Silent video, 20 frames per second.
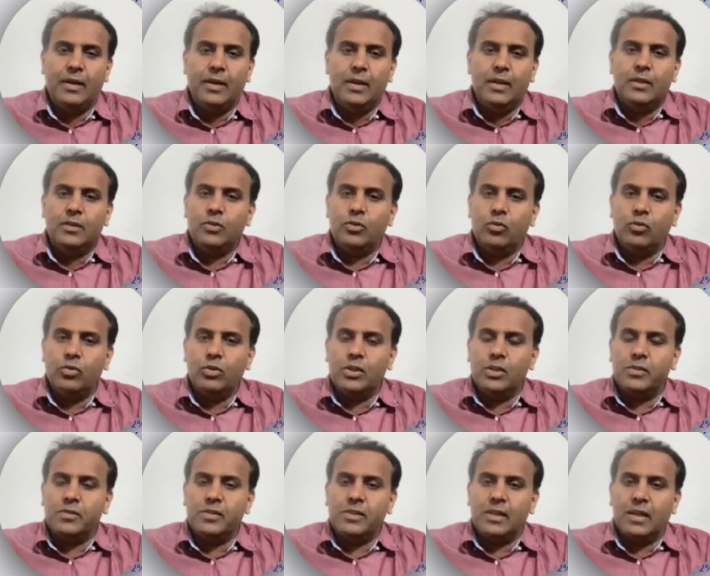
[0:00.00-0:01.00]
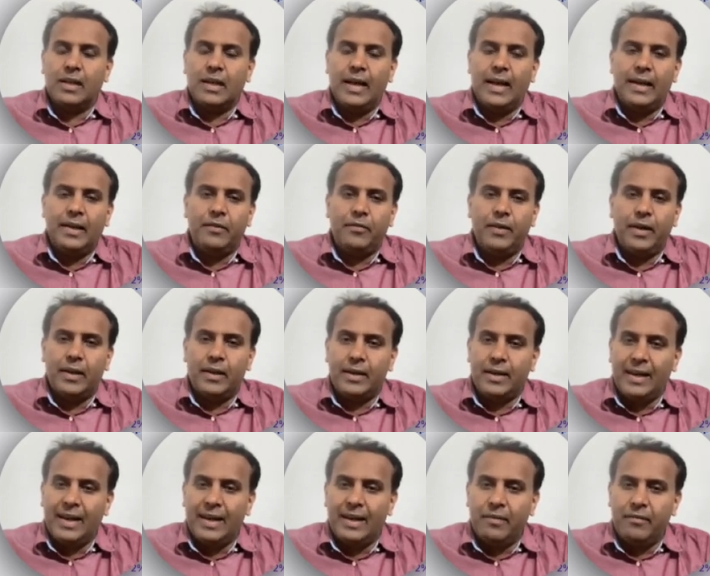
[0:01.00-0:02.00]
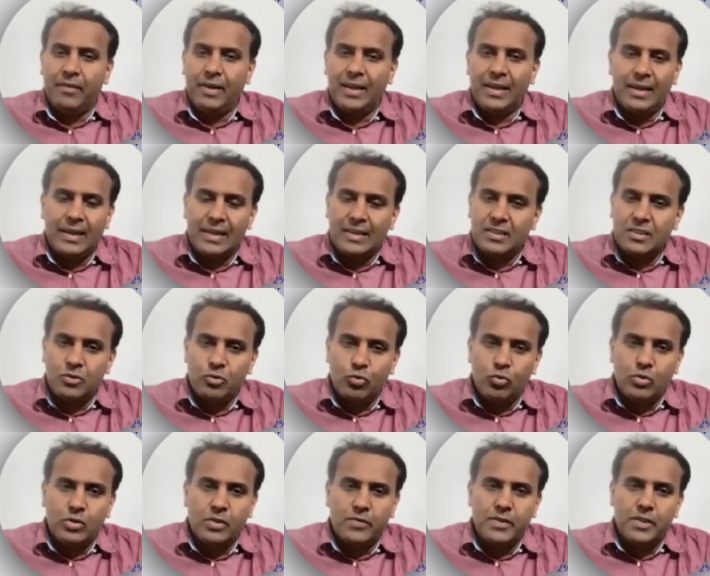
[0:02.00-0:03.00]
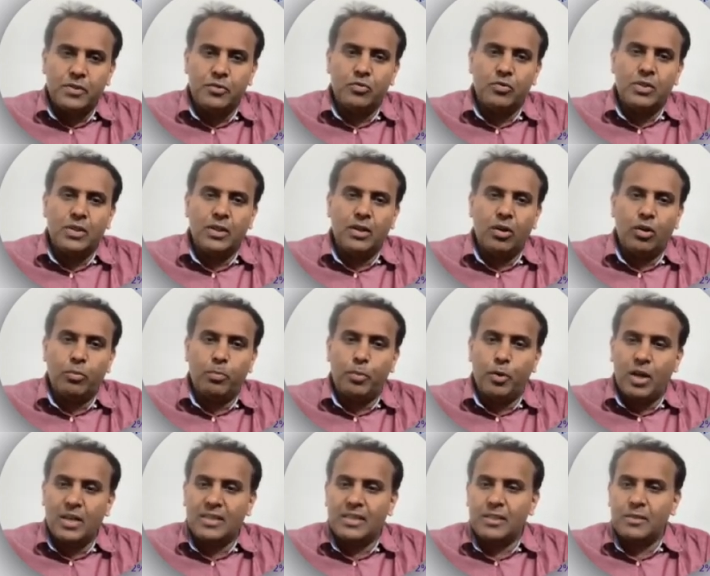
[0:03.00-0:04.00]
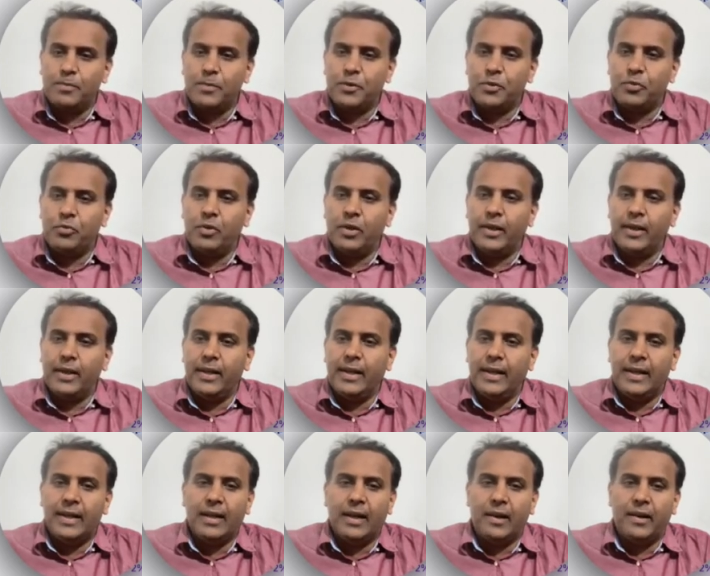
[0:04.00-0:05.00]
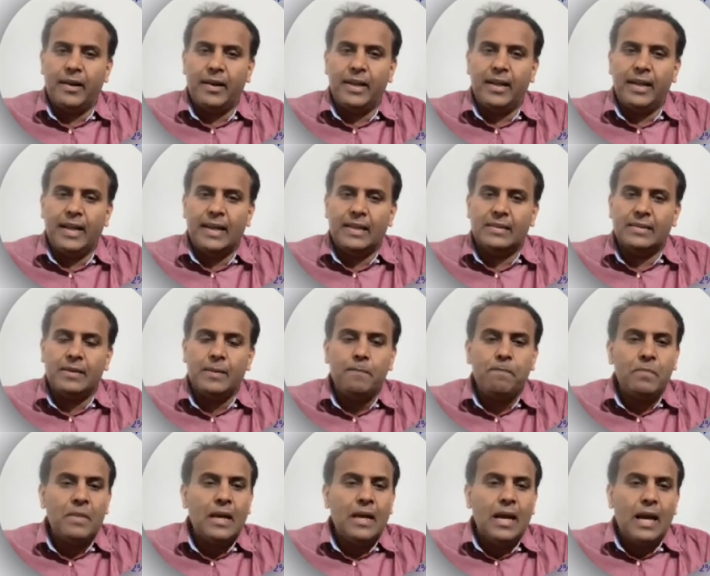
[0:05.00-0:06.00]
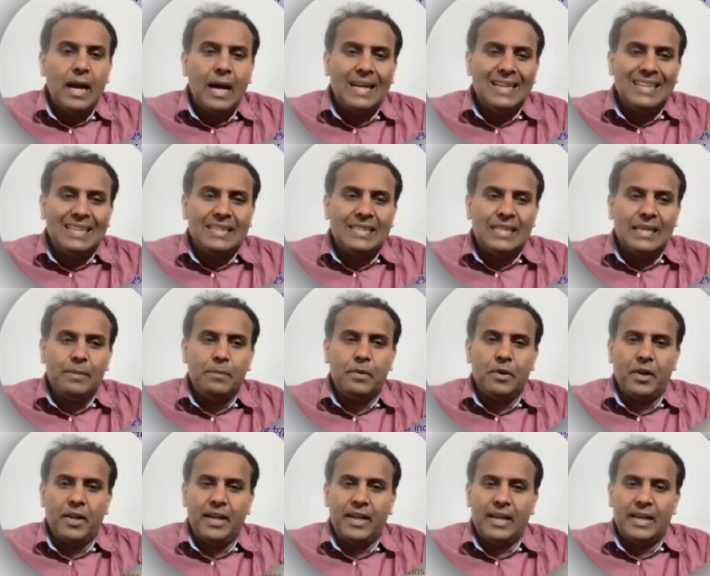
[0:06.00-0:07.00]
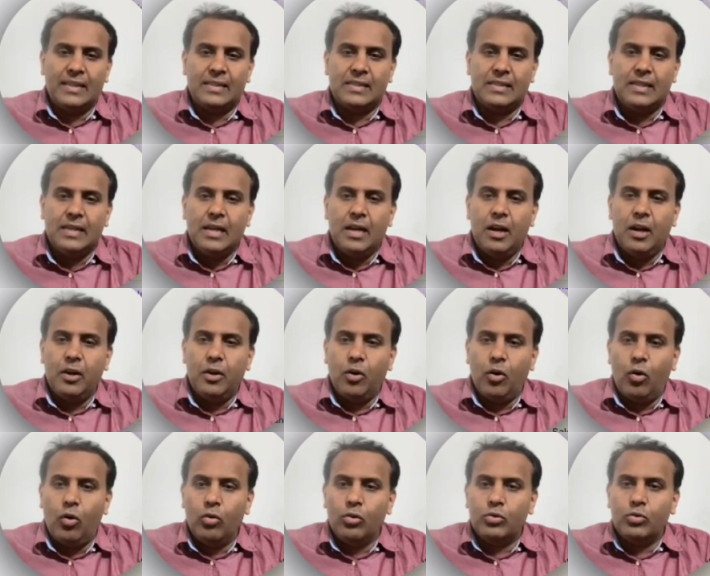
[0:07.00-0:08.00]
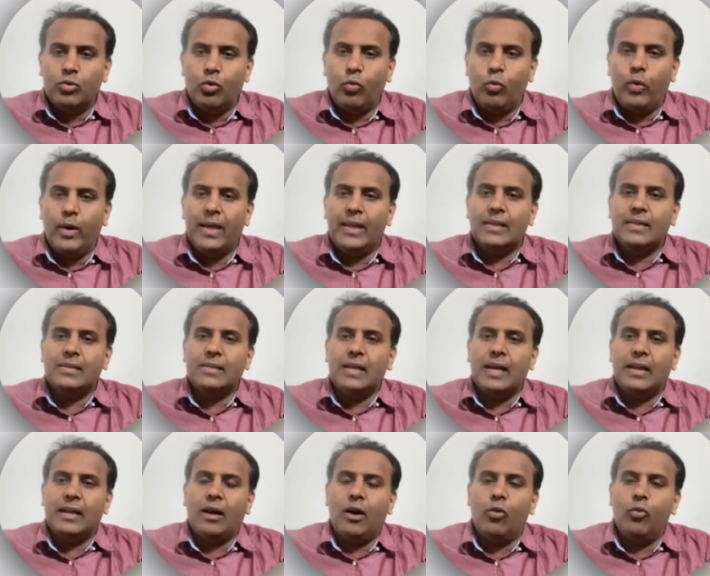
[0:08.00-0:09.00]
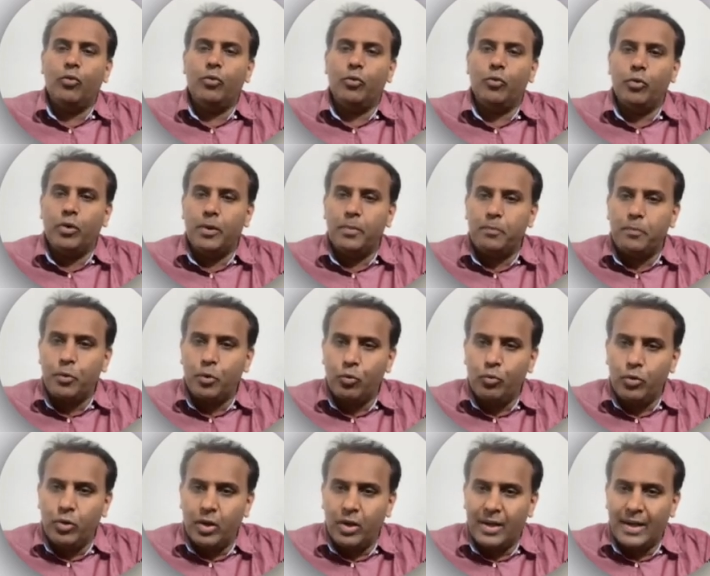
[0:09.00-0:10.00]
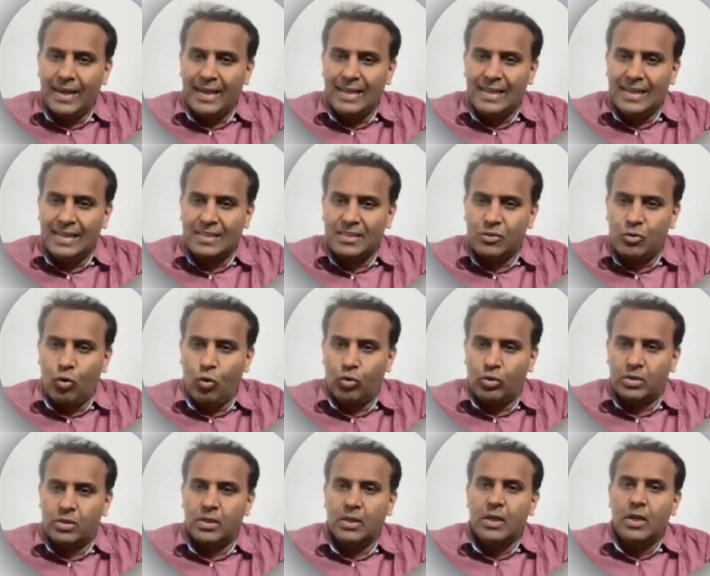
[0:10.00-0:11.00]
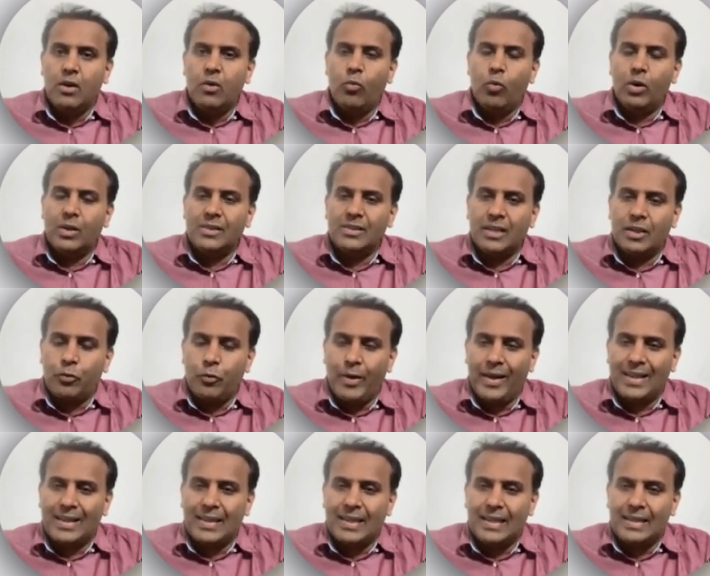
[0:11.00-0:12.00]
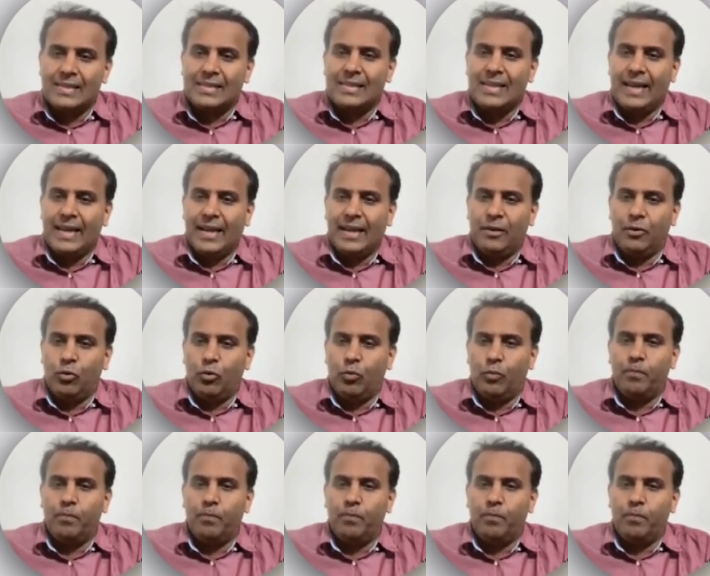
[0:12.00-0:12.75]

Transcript: So this is a client where he had a very less tools he was using, or process maturity, data readiness, and the team readiness, and also where is that, how do you improve your readiness scores, what is the quick things they can do.